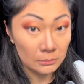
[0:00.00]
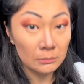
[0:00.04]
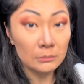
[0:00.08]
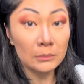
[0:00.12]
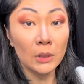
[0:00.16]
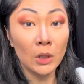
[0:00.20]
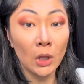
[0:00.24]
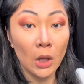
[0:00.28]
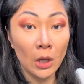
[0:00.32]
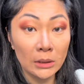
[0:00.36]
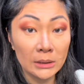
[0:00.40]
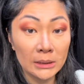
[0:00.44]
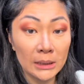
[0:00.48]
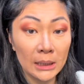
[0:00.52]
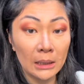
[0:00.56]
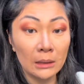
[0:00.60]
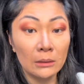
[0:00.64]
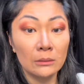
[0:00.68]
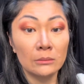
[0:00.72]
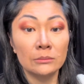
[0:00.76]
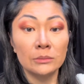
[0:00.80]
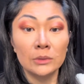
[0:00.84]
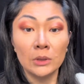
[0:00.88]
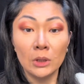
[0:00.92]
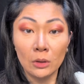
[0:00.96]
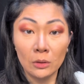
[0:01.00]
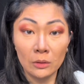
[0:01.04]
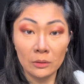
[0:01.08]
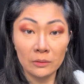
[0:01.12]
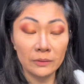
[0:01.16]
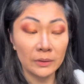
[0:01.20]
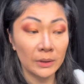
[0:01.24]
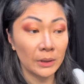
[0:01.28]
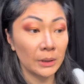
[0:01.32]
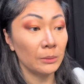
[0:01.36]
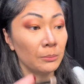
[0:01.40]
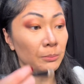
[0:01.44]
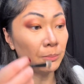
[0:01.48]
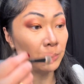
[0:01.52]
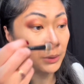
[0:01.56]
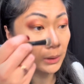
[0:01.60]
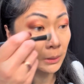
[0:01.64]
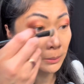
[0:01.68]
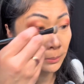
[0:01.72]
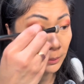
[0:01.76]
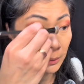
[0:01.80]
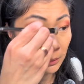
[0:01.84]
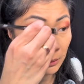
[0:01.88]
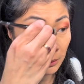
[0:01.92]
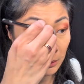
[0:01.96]
lockdown, COVID,
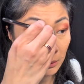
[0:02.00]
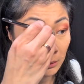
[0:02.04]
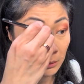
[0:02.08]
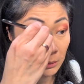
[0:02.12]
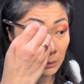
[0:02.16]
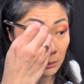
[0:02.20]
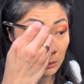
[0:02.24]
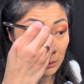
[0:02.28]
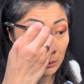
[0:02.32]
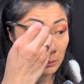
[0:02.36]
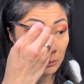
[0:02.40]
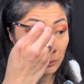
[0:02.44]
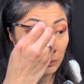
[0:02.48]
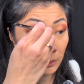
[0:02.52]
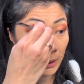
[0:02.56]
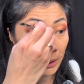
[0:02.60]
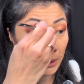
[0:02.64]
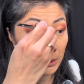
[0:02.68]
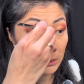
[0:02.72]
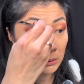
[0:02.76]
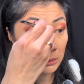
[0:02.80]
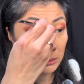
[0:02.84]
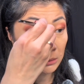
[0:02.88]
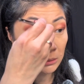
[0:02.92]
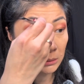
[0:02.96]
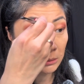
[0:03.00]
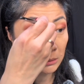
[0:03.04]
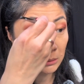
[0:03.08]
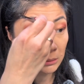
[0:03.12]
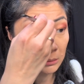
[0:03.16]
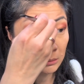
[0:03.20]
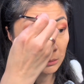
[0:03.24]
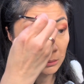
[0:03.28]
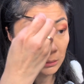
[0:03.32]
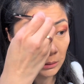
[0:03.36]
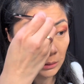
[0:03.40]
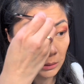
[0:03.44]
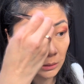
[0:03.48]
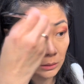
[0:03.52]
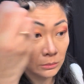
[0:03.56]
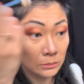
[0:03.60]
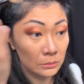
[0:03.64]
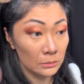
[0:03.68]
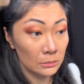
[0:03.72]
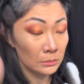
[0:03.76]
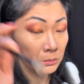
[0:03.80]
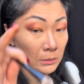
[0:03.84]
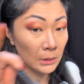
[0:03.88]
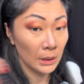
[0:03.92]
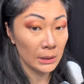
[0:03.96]
people, we had to,
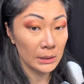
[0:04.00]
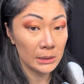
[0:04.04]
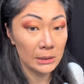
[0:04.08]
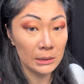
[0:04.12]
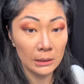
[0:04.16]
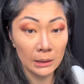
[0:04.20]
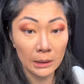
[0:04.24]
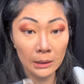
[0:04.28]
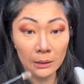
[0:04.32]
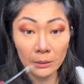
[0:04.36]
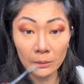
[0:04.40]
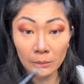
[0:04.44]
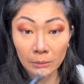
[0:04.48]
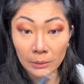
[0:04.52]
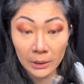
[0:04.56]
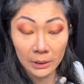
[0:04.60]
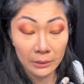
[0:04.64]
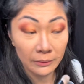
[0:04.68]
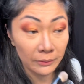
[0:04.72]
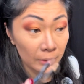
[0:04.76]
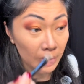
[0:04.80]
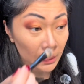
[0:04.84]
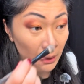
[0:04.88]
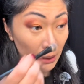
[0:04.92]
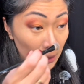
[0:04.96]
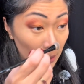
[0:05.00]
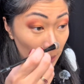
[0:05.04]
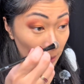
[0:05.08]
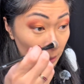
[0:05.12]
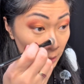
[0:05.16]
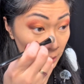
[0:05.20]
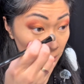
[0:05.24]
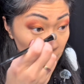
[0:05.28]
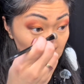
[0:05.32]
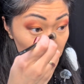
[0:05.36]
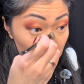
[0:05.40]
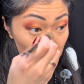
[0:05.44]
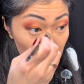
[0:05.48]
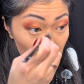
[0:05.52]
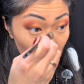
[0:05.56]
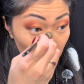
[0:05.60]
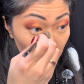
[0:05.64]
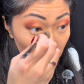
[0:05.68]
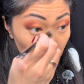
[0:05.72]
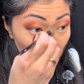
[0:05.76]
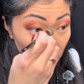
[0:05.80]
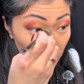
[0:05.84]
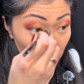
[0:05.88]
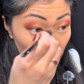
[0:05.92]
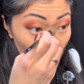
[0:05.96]
isolate or whatever.
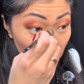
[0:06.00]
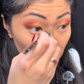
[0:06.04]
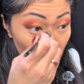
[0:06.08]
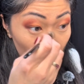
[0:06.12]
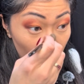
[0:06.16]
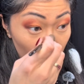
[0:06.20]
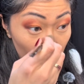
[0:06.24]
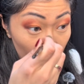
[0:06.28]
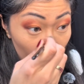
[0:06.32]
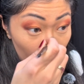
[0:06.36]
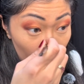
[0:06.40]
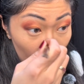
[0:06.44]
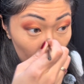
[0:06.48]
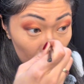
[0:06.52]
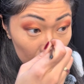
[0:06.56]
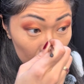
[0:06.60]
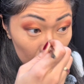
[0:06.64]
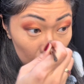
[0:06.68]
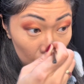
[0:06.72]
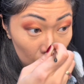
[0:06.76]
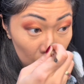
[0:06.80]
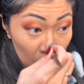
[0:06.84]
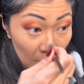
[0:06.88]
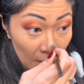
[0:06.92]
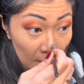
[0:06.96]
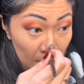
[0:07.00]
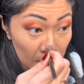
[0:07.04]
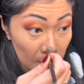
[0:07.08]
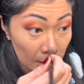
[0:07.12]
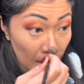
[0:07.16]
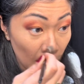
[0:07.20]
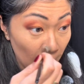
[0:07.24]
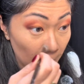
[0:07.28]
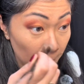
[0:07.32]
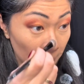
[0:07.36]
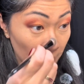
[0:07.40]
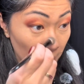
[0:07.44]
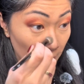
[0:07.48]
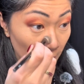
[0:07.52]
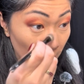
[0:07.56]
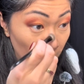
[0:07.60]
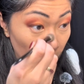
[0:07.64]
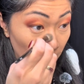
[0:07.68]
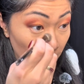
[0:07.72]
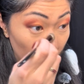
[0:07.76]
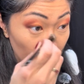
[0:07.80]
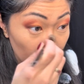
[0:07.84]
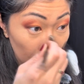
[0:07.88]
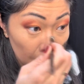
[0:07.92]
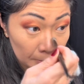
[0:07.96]
So that didn't happen that
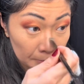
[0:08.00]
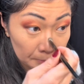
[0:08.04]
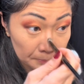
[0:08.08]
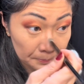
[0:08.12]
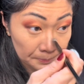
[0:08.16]
year.